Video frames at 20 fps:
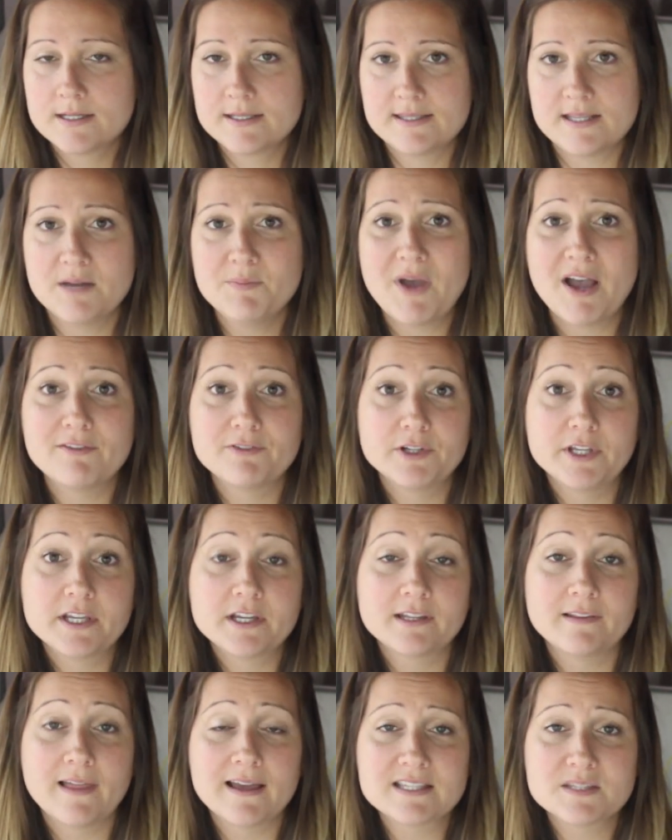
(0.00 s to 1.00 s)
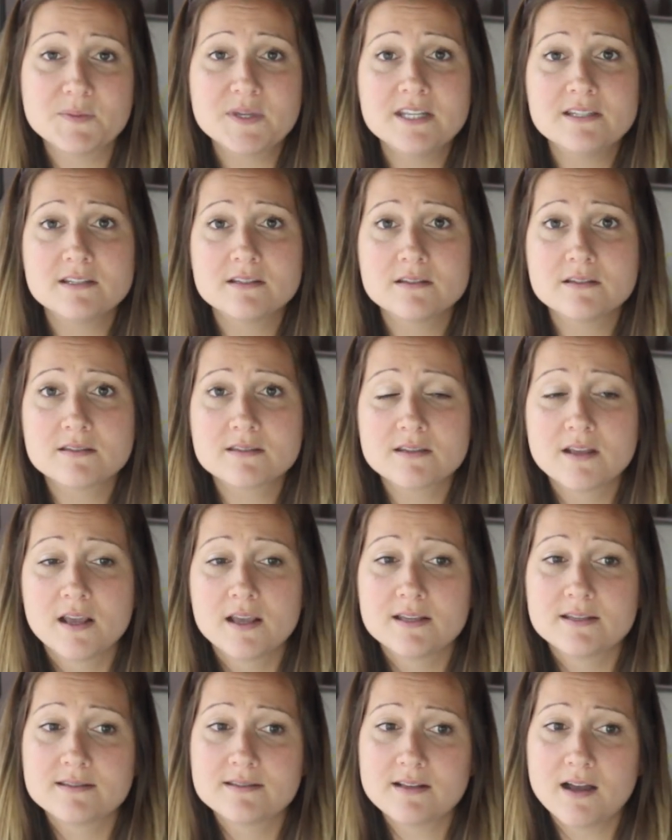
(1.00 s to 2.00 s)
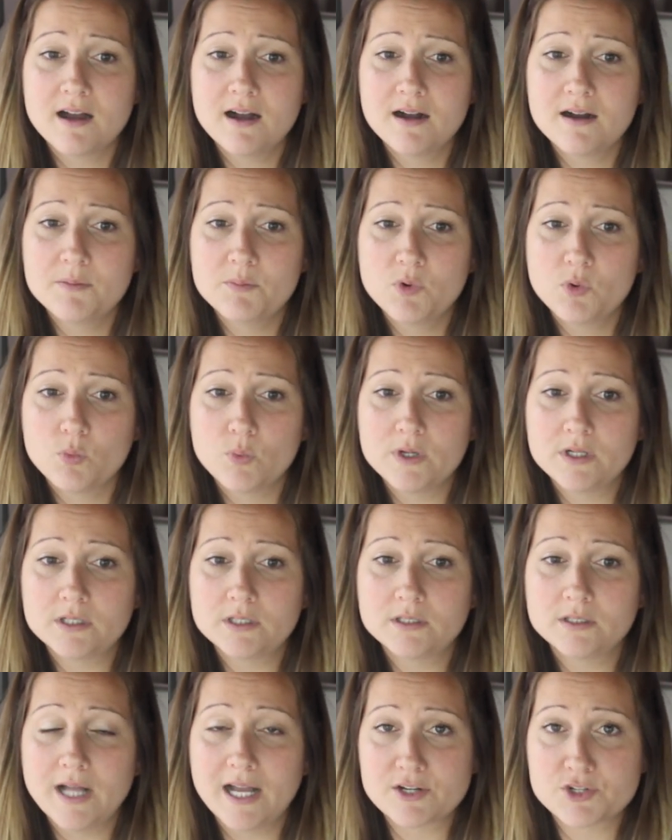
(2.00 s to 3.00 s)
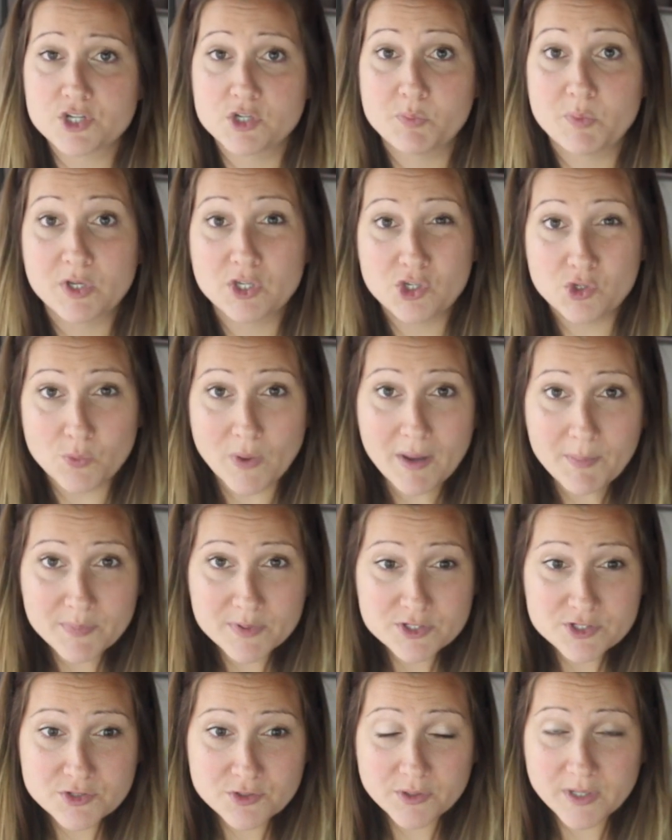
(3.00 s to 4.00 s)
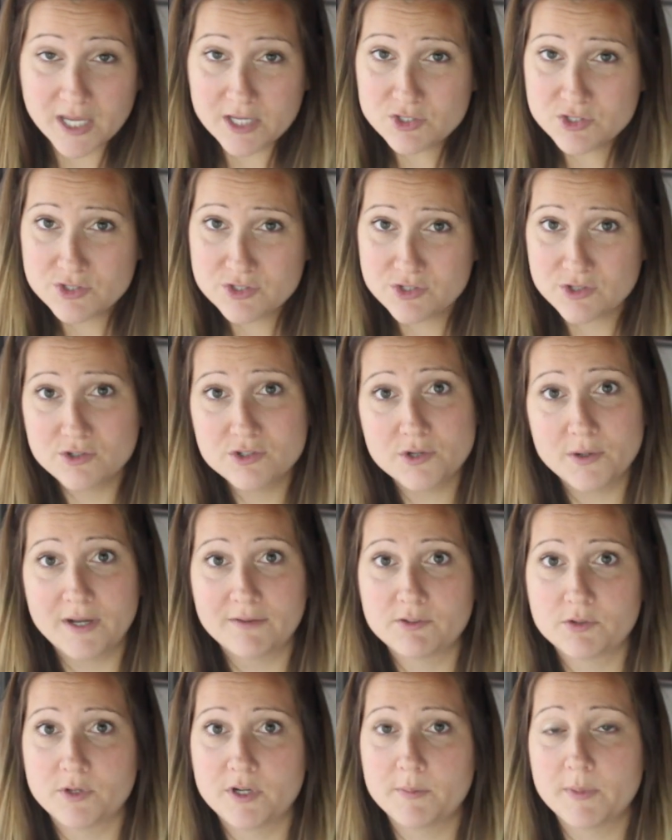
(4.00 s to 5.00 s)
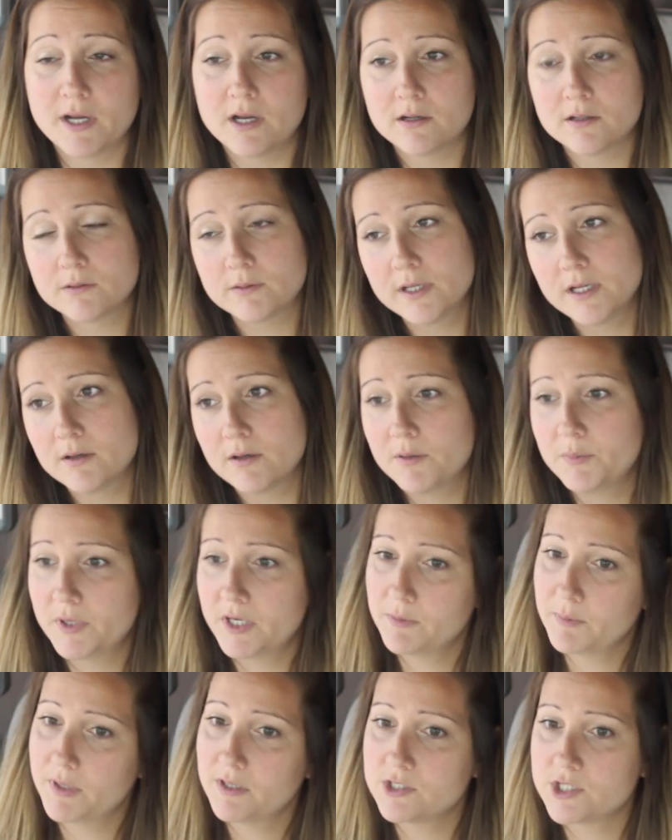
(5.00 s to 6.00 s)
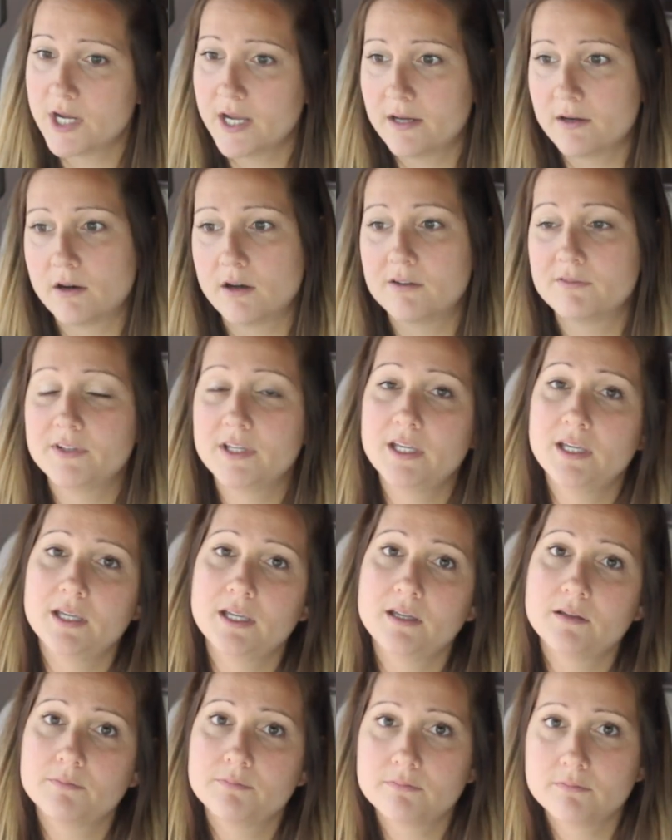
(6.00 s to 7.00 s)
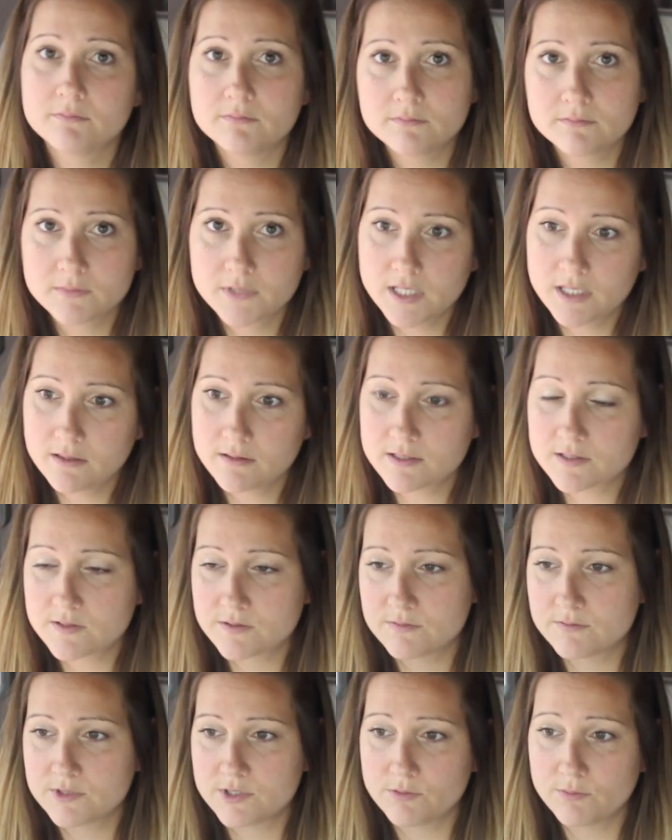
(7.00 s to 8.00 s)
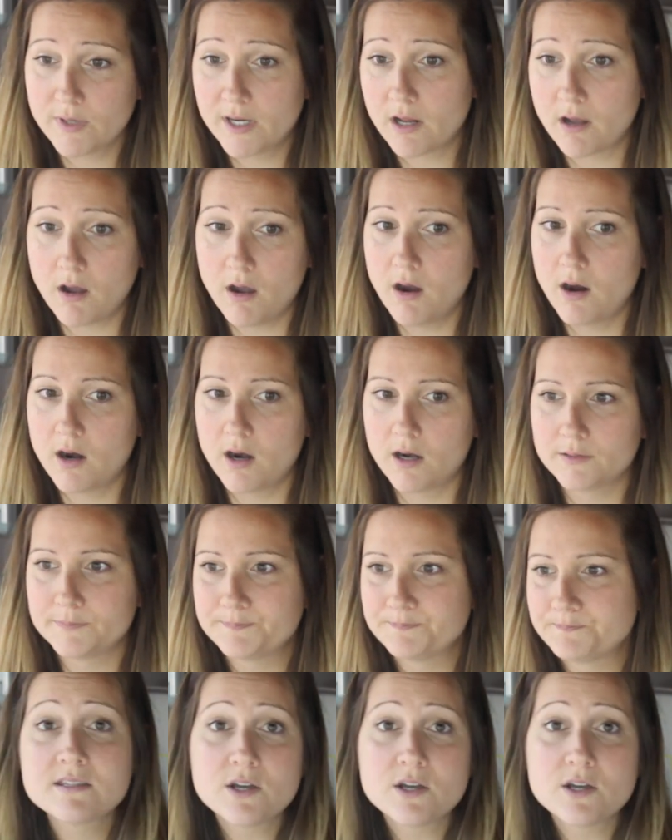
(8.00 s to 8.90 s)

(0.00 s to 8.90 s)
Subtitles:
Some have really good last minute deals. Some will actually pick you up at your location, so you don't have to worry about, where do I park my giant RV in this to rent a car?